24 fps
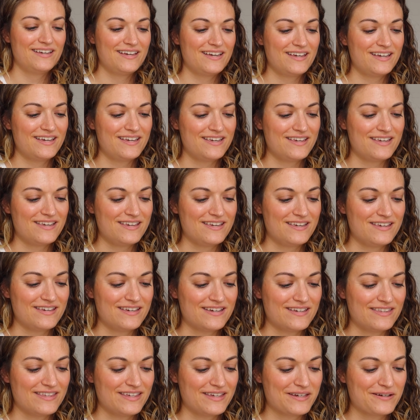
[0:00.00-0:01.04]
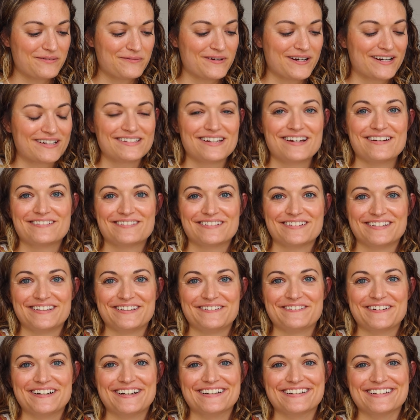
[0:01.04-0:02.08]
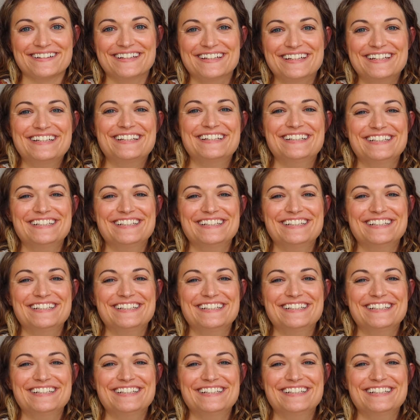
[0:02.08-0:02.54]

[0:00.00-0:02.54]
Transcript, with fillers: Hey, I think it worked out really well.